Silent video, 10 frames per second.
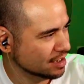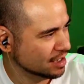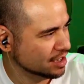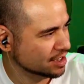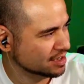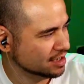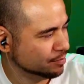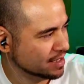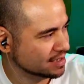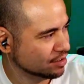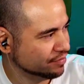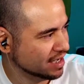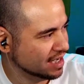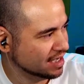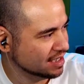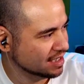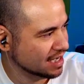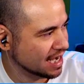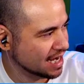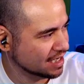and you can see the pieces over here.
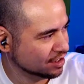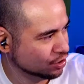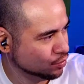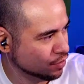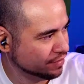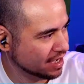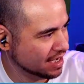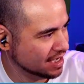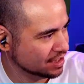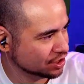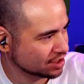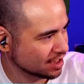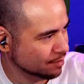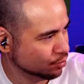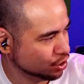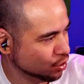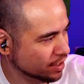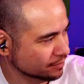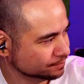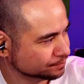Adding the glue over here just to keep on
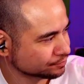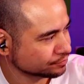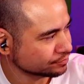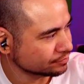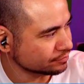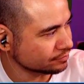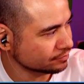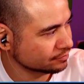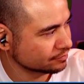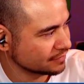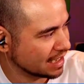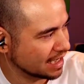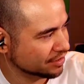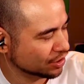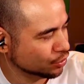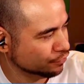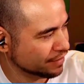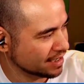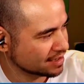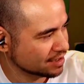going. Adding the glue
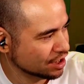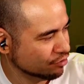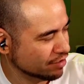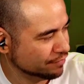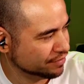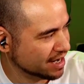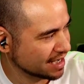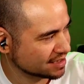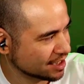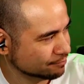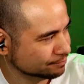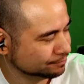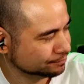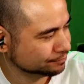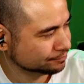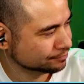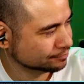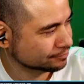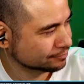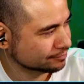effect, ready for the next time,
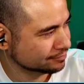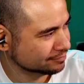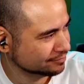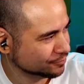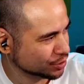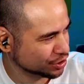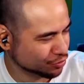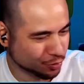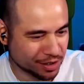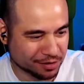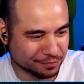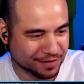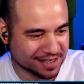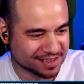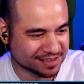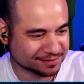which is a cool little effect.